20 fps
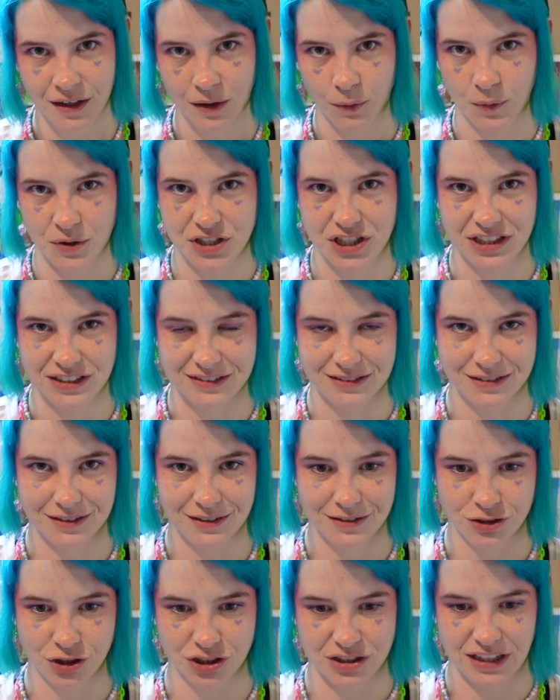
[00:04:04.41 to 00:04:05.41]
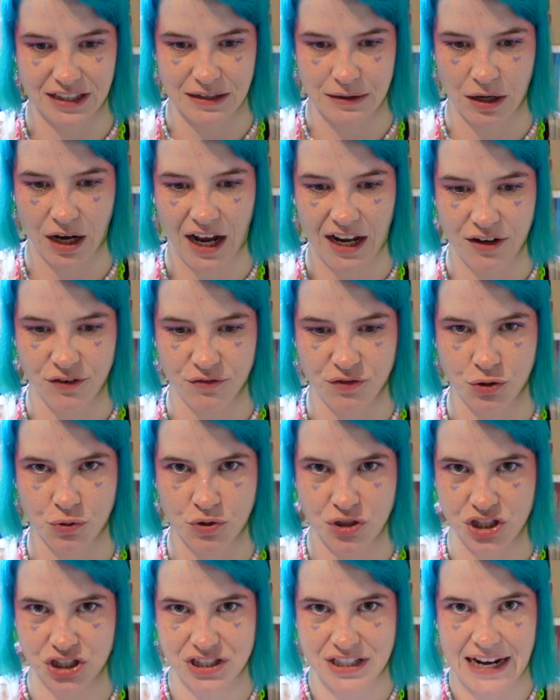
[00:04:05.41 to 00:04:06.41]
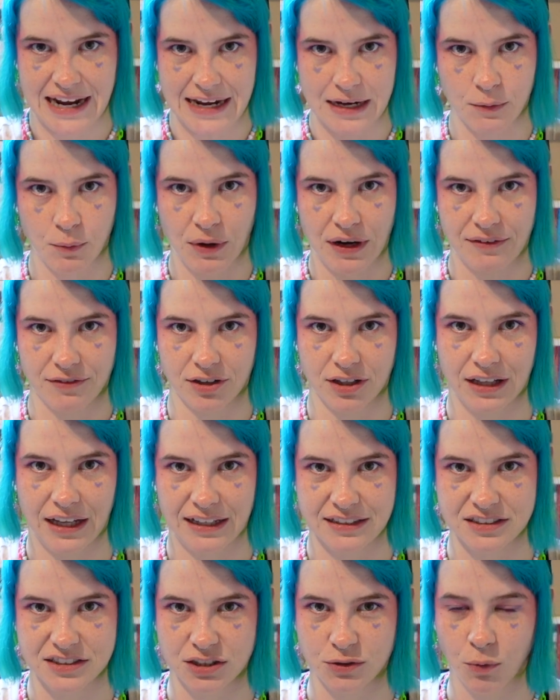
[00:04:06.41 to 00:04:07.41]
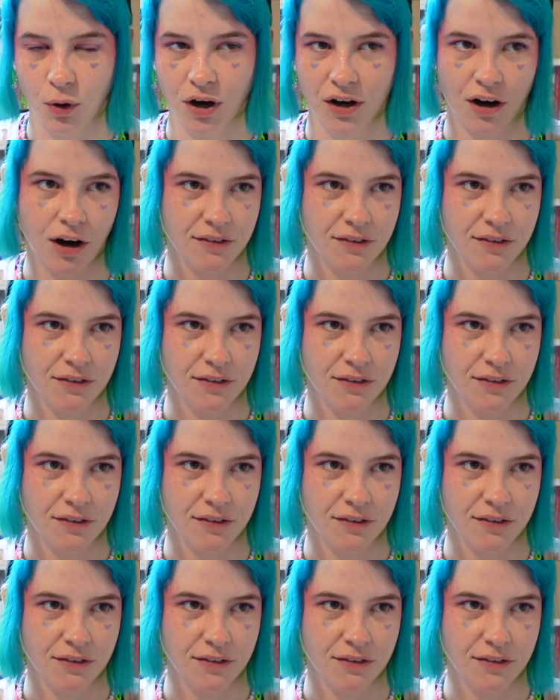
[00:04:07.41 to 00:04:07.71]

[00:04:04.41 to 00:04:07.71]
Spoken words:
which is just like kind of, you can just take whatever classes you want.